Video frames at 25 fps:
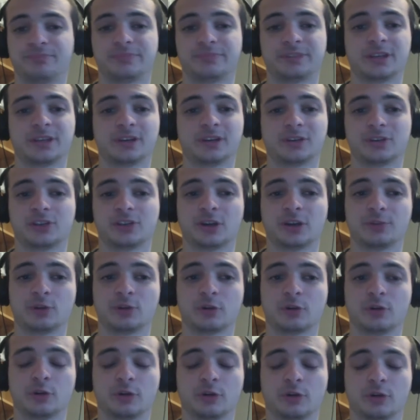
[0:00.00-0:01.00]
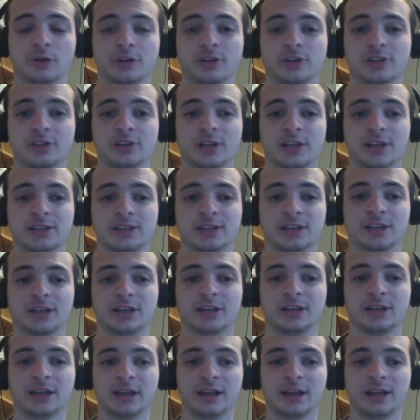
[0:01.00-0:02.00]
Tinker's Sharpsword Oil slots
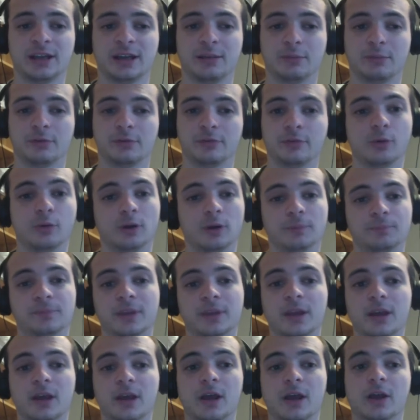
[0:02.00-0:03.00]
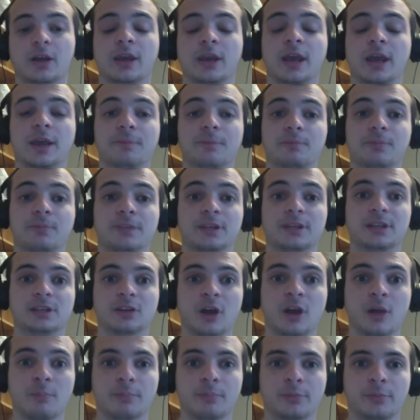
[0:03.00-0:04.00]
in at number 4. Okay, the
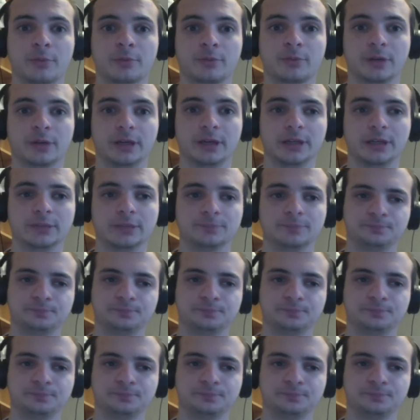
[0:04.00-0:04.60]
top 3.